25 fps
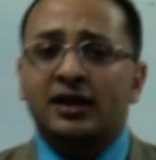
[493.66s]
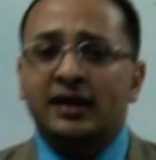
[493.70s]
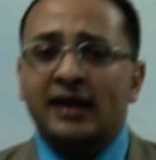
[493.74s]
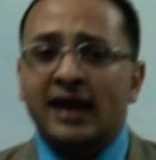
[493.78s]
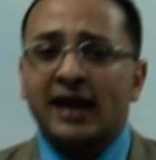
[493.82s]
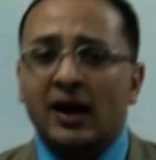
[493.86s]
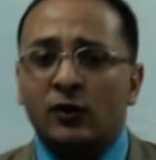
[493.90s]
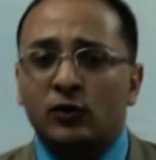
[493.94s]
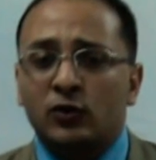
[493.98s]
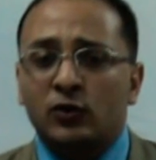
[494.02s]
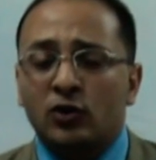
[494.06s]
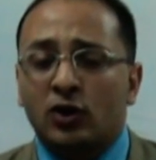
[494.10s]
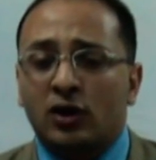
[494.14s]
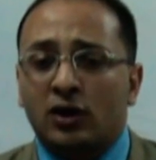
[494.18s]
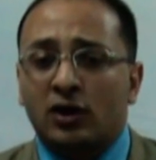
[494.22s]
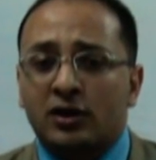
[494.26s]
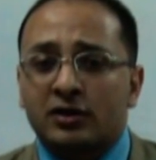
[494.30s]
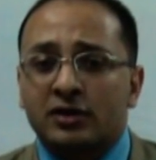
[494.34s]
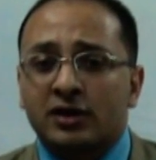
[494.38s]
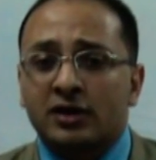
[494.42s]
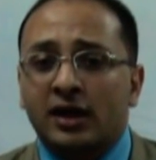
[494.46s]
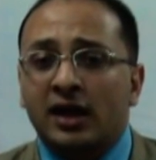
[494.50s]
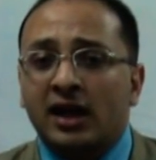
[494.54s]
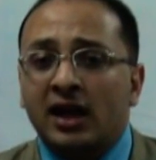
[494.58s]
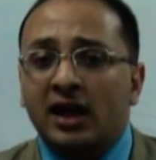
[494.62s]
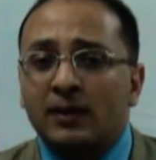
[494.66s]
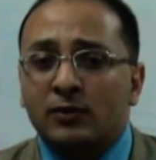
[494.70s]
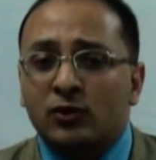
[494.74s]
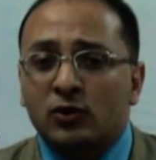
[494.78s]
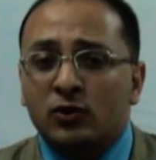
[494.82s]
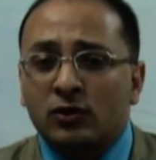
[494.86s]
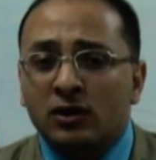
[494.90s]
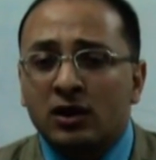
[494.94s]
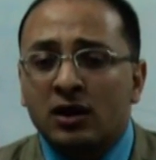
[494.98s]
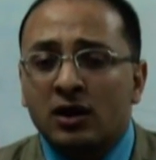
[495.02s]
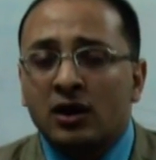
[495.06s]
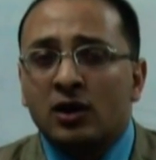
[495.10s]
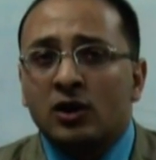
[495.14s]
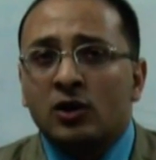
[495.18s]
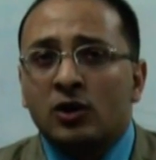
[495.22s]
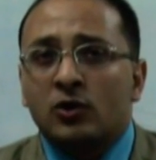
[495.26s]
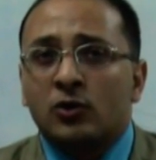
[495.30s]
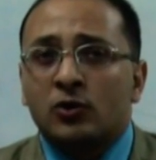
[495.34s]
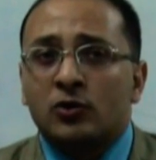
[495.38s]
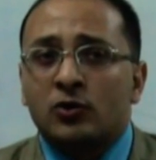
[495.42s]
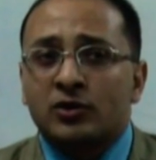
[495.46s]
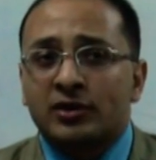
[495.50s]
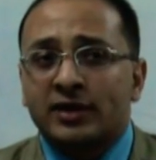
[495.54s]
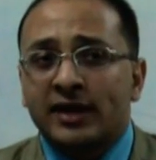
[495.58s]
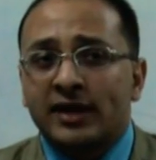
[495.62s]
now you are able,
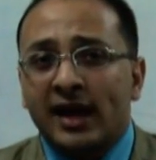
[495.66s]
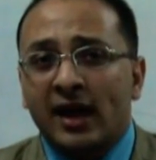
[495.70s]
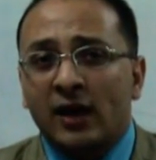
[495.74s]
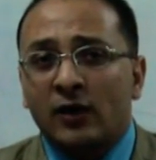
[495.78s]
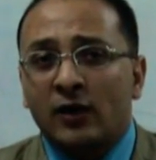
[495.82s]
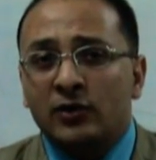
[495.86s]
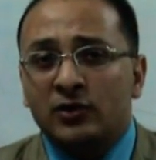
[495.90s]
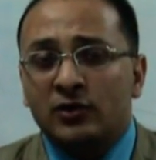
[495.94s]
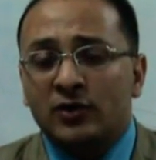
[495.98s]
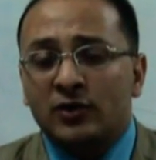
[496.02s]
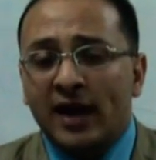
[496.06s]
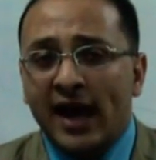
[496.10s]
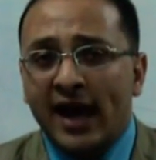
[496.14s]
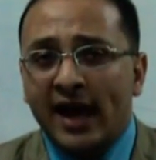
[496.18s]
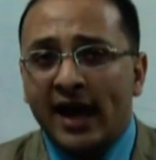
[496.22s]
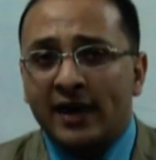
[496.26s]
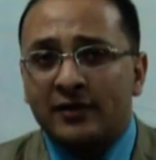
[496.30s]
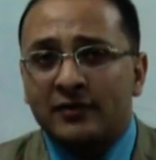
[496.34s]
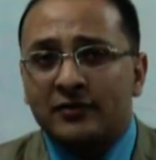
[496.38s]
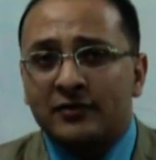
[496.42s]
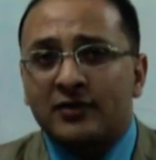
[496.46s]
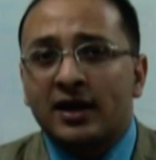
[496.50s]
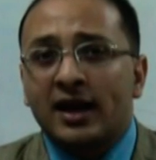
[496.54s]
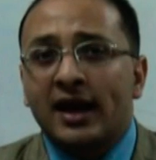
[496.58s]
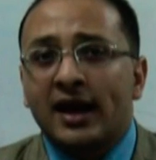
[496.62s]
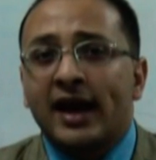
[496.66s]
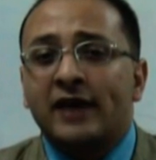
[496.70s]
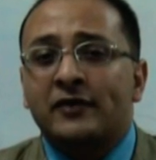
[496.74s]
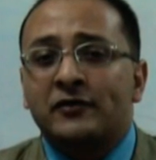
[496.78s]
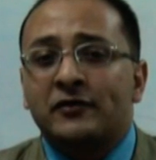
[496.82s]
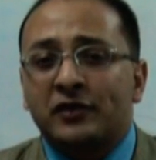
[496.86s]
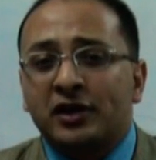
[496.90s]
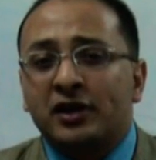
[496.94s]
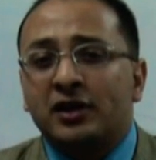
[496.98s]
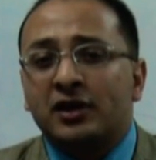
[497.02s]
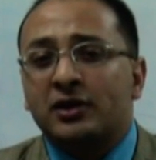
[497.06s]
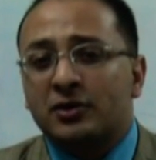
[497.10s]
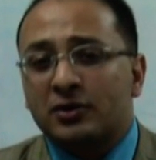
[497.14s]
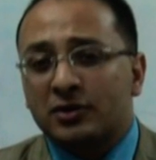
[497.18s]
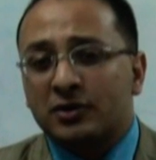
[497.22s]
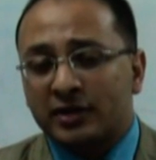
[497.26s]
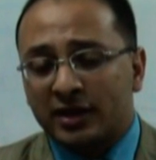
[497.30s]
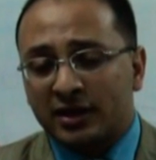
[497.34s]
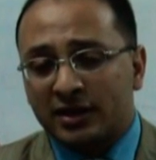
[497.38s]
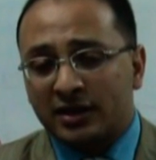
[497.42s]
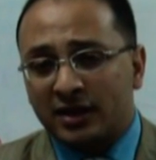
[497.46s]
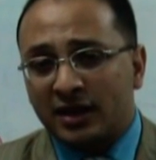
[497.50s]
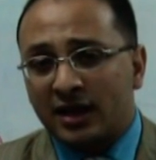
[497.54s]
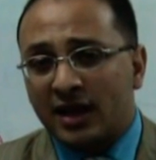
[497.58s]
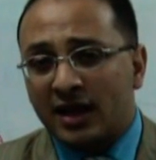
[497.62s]
or now you have a very good
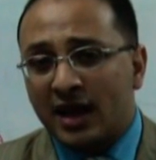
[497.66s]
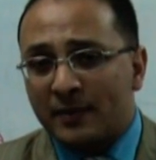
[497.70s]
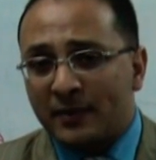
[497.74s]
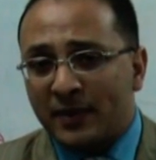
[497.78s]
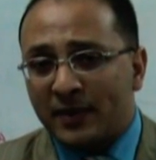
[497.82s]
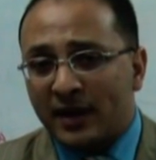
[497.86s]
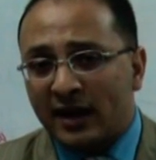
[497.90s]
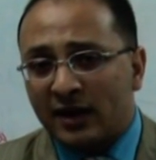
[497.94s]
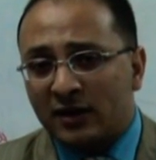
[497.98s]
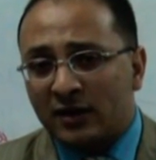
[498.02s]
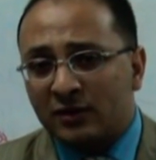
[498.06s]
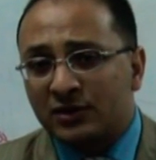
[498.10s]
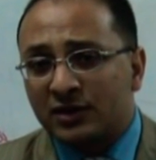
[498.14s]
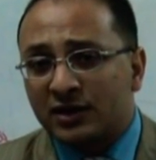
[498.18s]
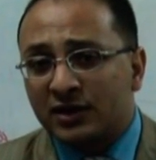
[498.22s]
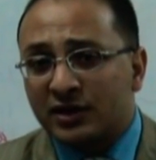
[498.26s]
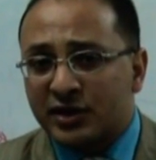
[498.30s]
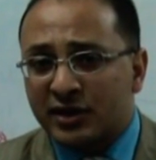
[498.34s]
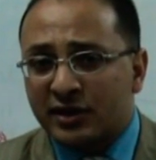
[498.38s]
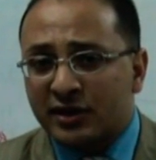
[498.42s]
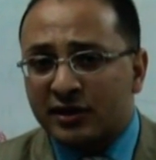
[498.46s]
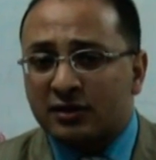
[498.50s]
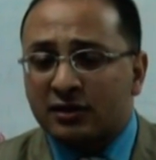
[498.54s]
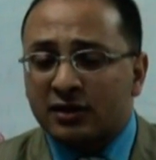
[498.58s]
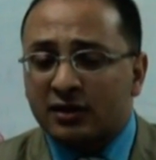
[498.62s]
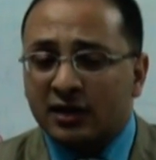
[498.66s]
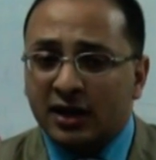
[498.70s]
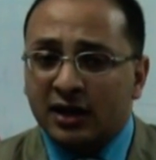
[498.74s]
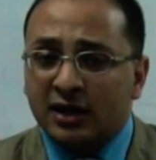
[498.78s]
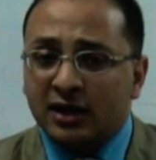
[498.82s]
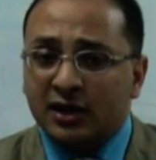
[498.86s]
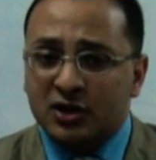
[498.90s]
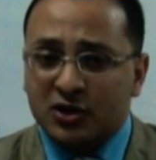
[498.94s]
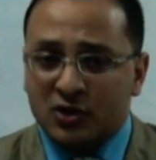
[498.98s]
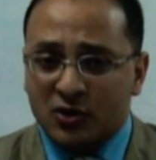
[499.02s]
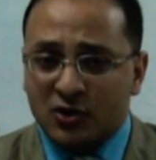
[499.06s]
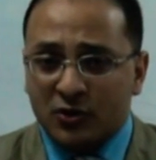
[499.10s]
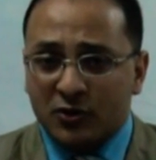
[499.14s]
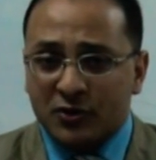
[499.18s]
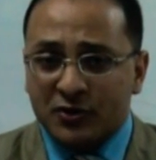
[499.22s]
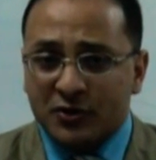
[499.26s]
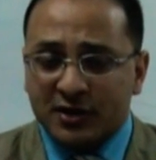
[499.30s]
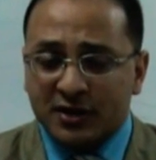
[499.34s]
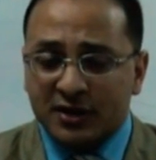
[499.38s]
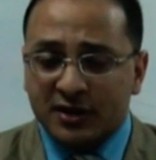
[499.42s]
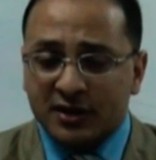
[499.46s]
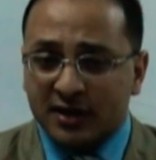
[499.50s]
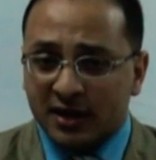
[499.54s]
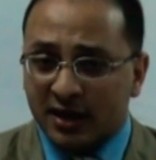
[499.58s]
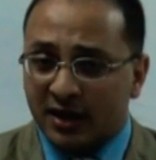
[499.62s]
idea about general English
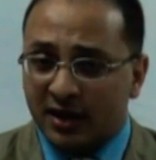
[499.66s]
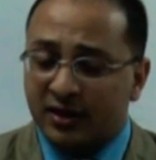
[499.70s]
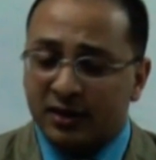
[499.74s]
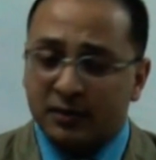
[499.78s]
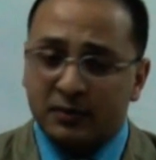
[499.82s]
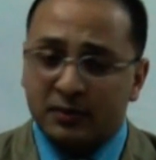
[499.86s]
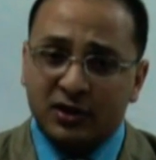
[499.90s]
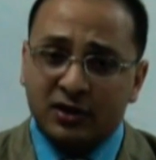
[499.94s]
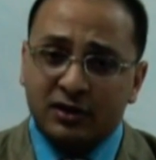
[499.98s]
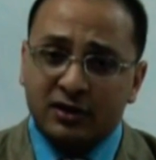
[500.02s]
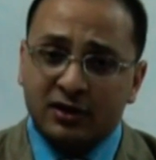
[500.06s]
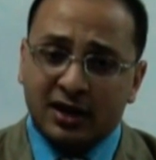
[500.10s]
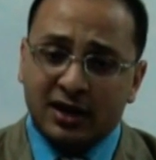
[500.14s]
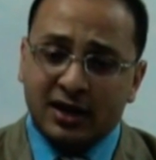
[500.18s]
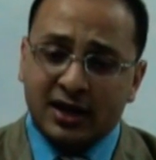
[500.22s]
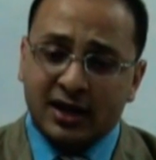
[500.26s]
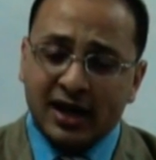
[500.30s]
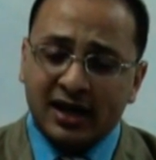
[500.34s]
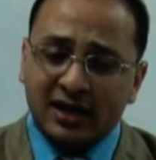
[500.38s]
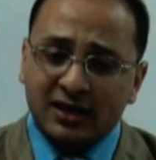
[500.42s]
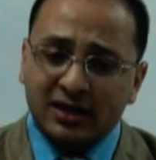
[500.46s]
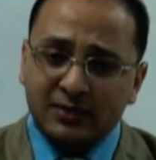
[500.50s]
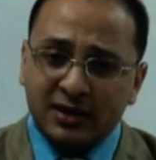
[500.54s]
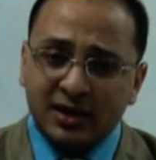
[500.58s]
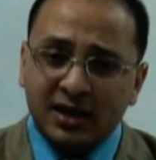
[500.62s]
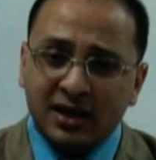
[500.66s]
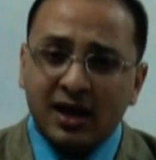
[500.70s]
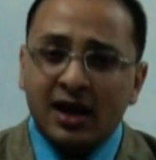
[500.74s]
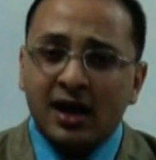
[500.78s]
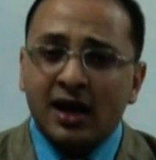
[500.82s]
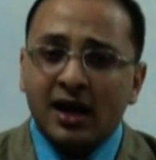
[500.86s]
courses in the Manara Academy